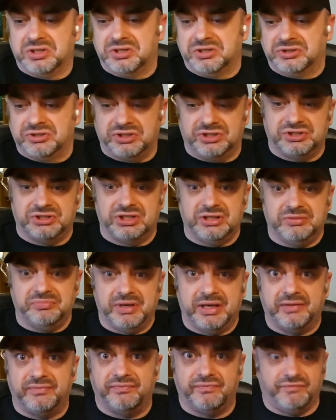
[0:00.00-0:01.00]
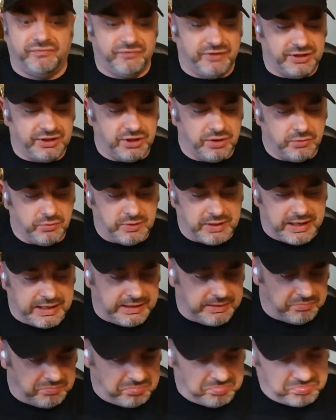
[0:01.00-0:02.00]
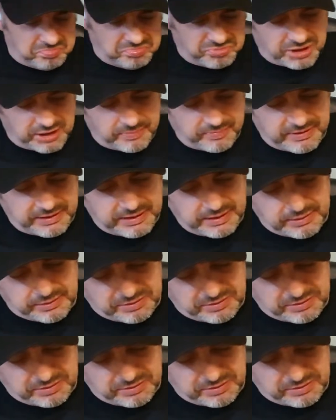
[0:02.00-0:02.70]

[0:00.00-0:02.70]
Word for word: sixteen bit video game typey,